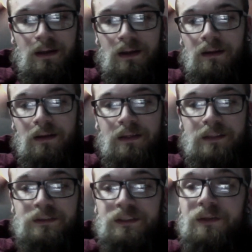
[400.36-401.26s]
nothing
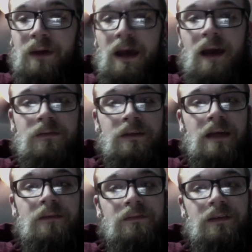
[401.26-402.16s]
too heavy
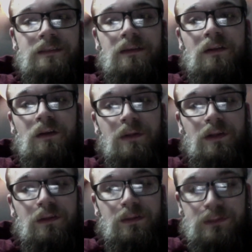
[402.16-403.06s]
that fits a little
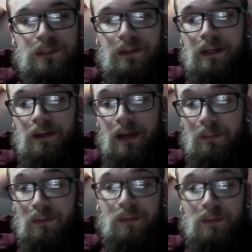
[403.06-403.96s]
bit looser that you're
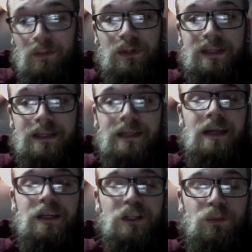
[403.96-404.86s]
able to breathe in and
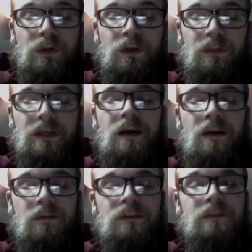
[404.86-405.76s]
you will be
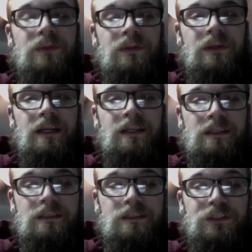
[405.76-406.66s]
comfortable in
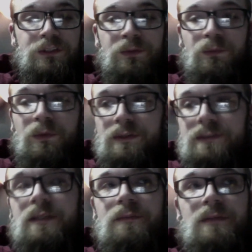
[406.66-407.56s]
because you will
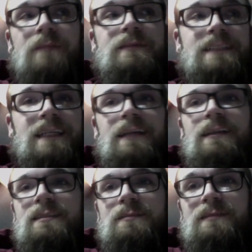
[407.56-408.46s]
sometimes sit in
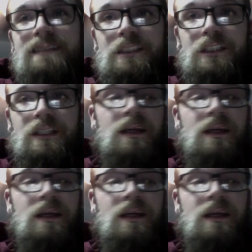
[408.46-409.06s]
this position